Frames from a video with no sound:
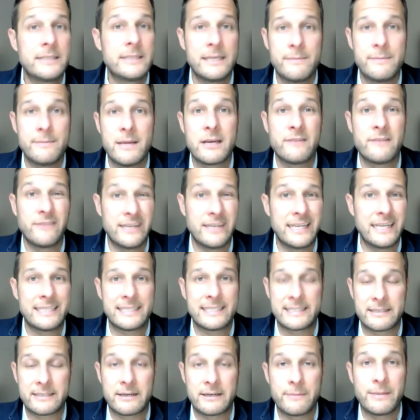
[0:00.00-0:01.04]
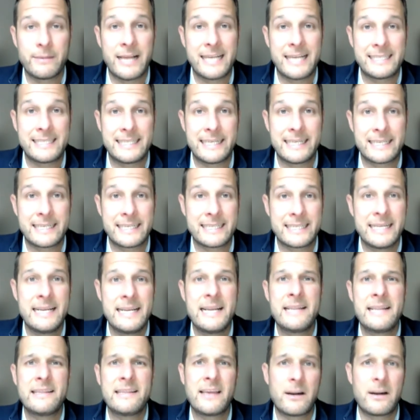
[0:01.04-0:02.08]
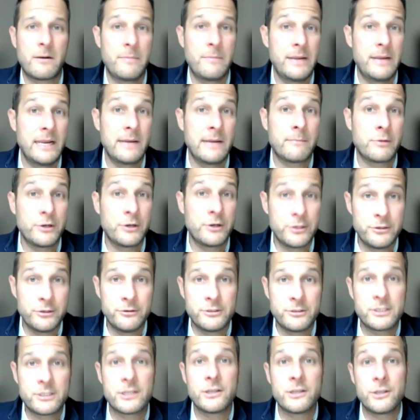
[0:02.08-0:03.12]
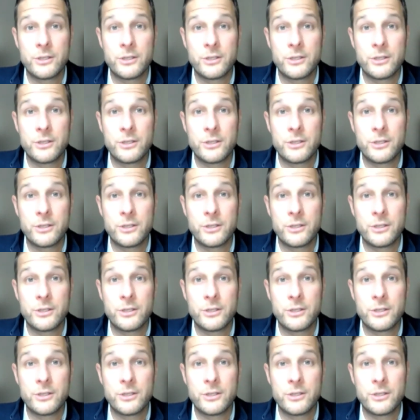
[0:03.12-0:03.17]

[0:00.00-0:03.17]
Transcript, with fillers: the amount of unnecessary plastics that are being produced,